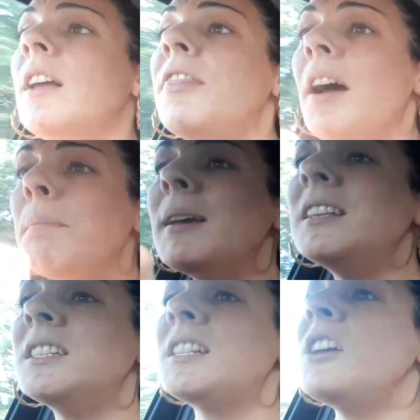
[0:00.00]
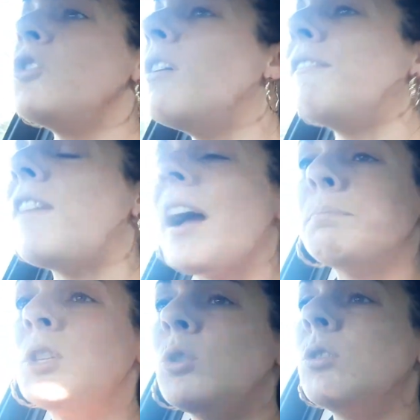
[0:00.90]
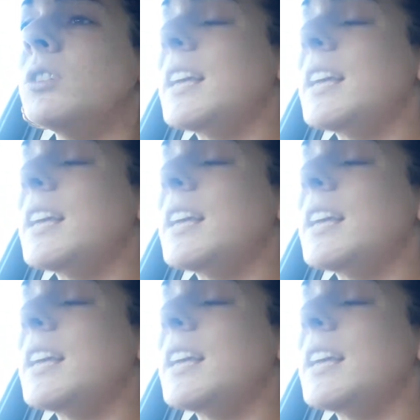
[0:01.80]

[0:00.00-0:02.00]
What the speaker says: That means that your vibes are good,